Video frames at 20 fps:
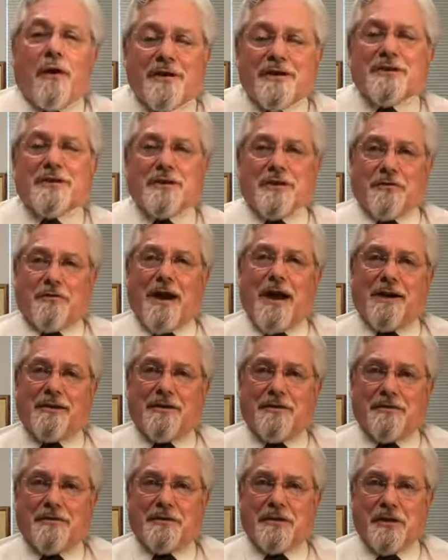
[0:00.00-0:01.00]
what is your
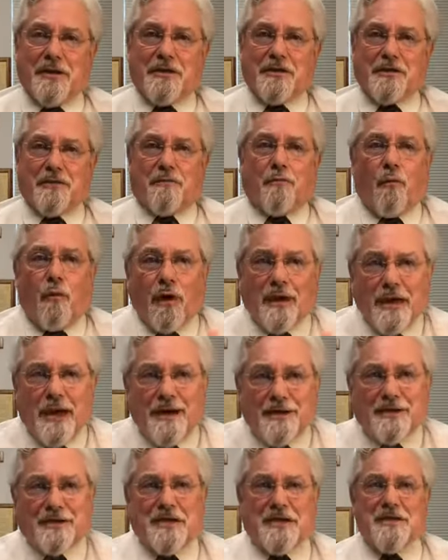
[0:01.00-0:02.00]
accusation?
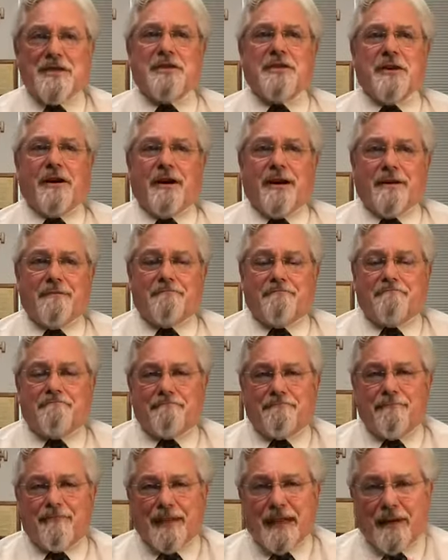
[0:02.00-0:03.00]
What has he
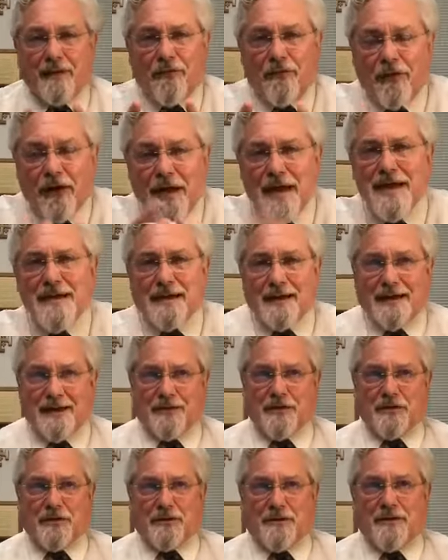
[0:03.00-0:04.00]
done?
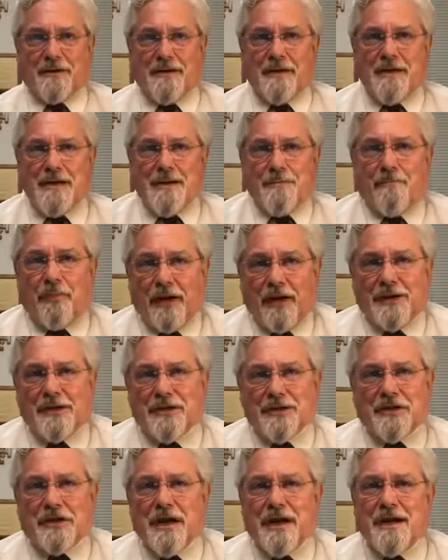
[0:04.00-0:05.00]
They answer
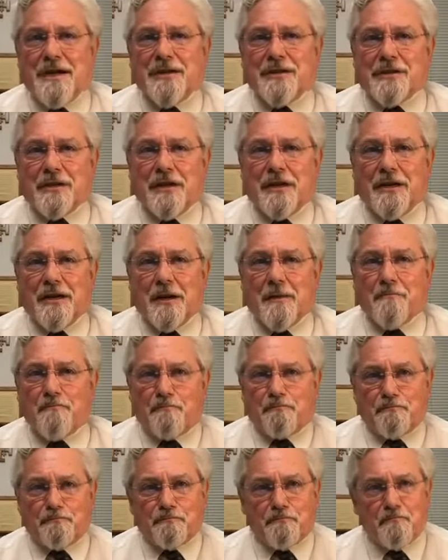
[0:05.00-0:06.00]
by saying to
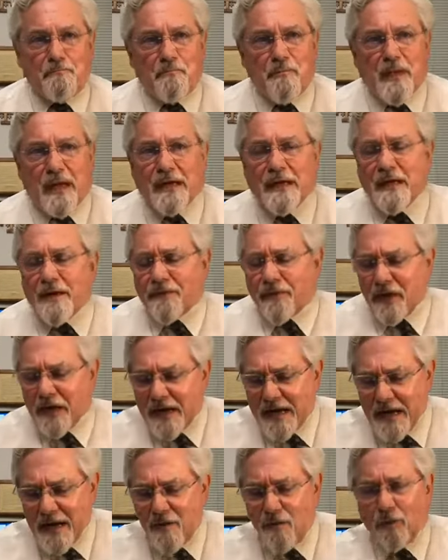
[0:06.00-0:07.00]
him,
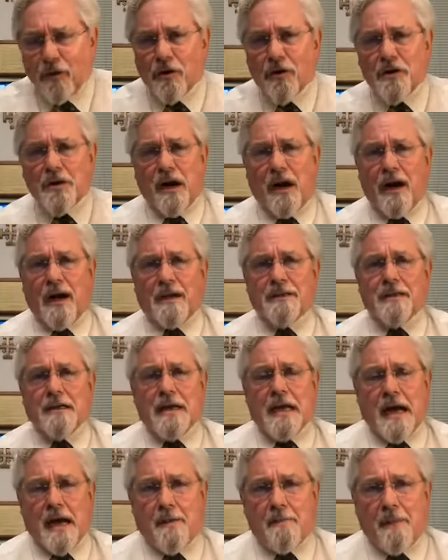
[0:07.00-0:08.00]
If he were
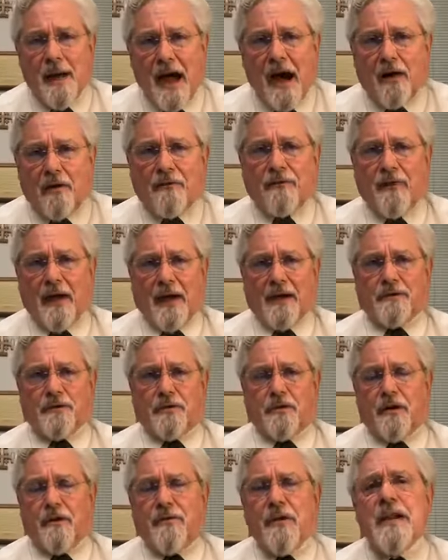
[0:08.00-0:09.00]
not a
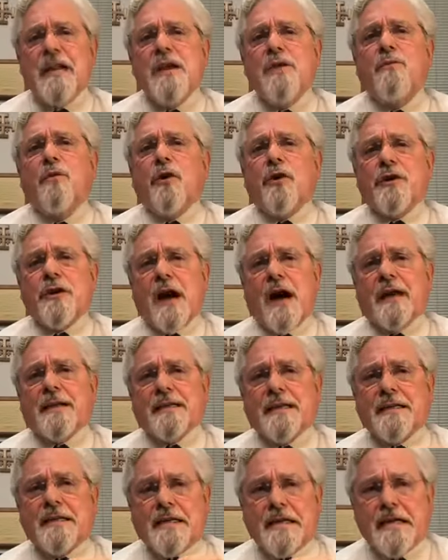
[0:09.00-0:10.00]
malefactor, if he were
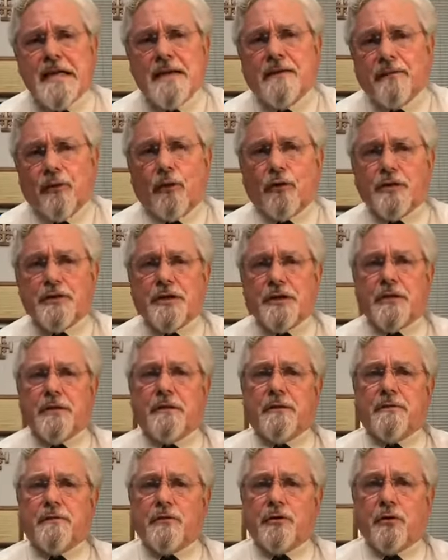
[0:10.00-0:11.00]
not an evil
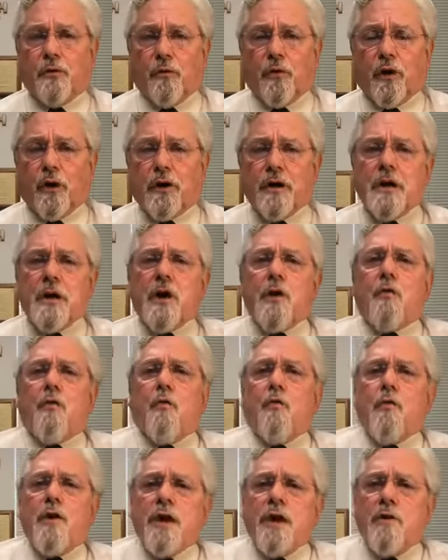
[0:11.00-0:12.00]
de- doer,
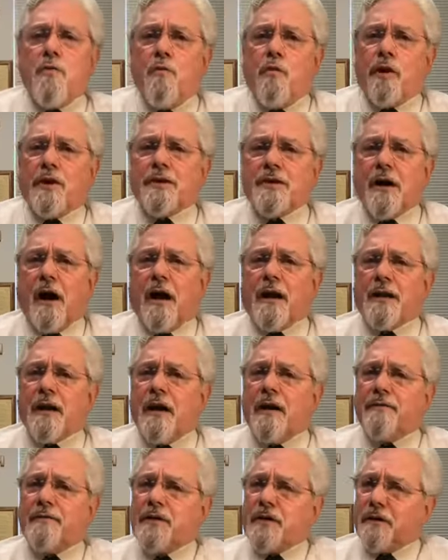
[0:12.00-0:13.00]
we would
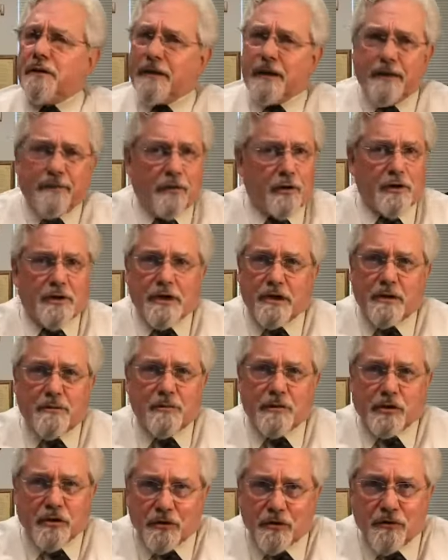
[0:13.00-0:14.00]
not have delivered
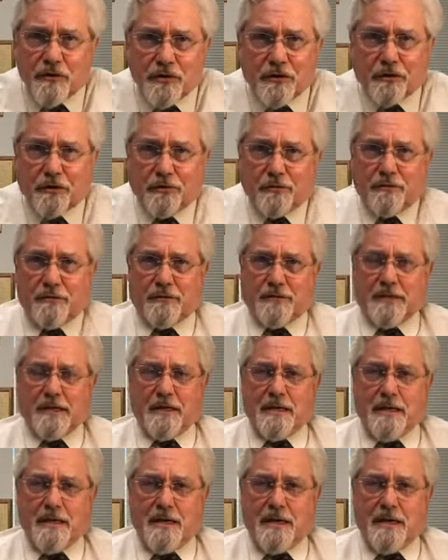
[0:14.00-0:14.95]
him to you.